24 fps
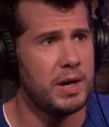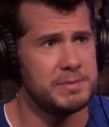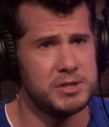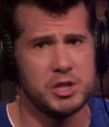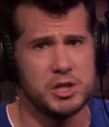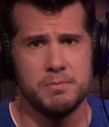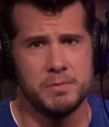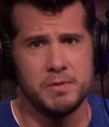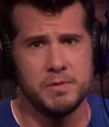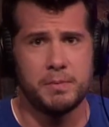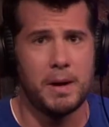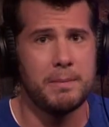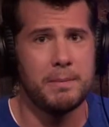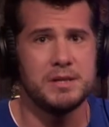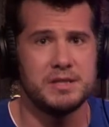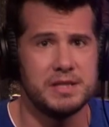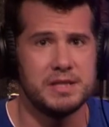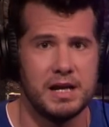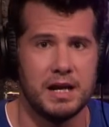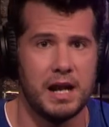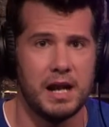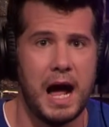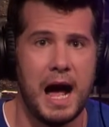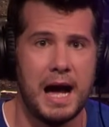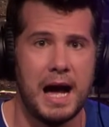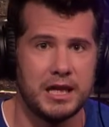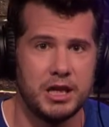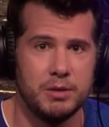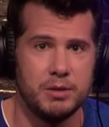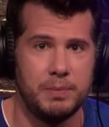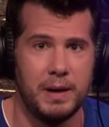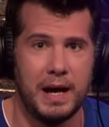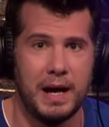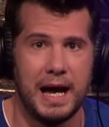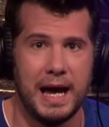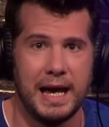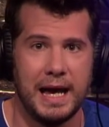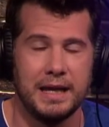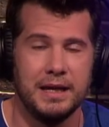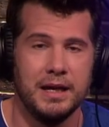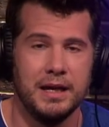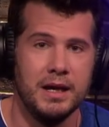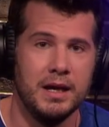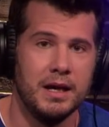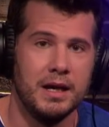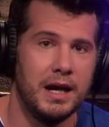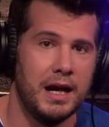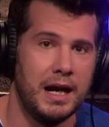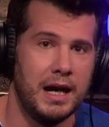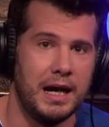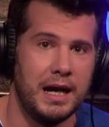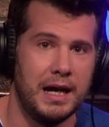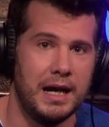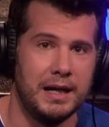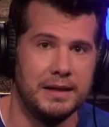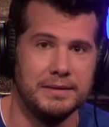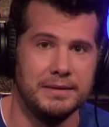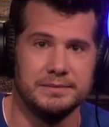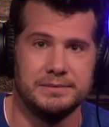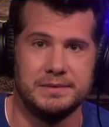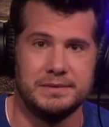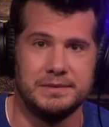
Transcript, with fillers: rapes. You've probably seen it on Occupy, uh,